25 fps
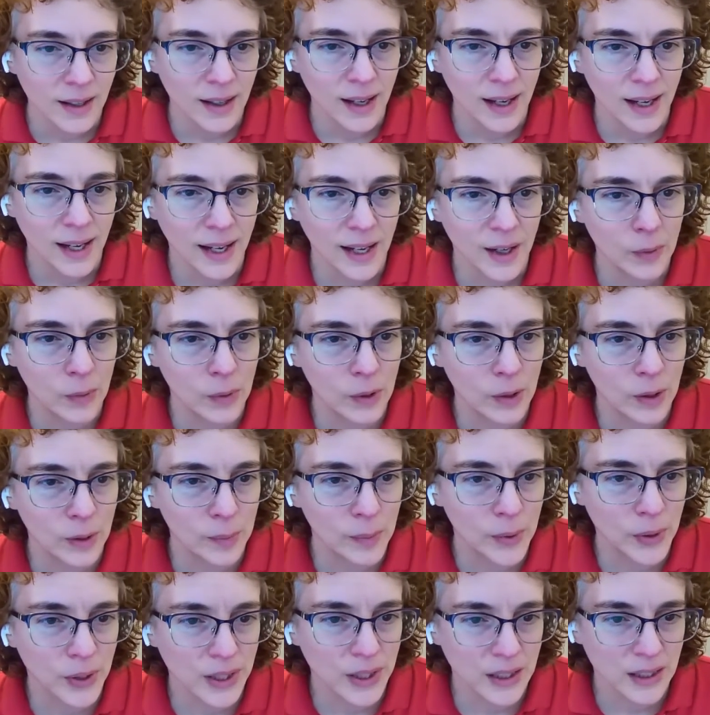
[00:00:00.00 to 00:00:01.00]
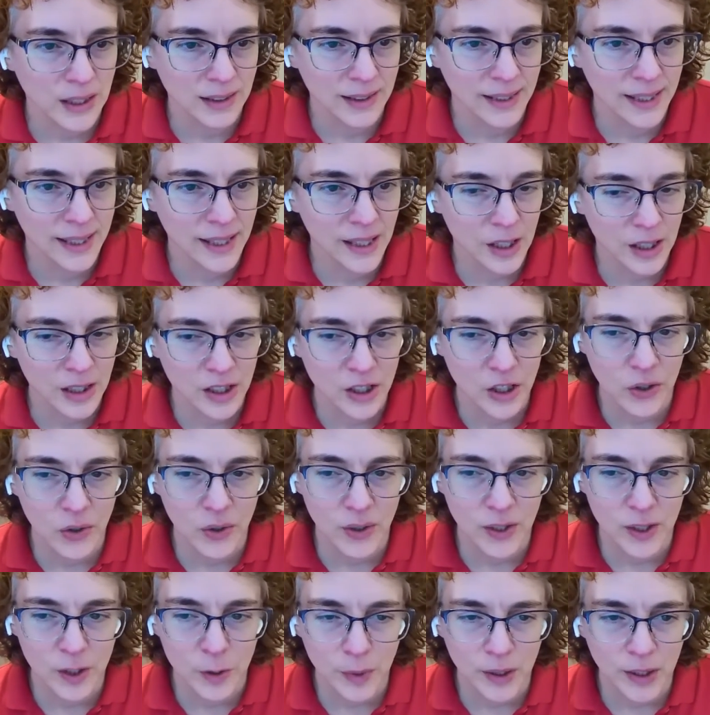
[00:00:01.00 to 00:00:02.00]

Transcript: I will put a link to it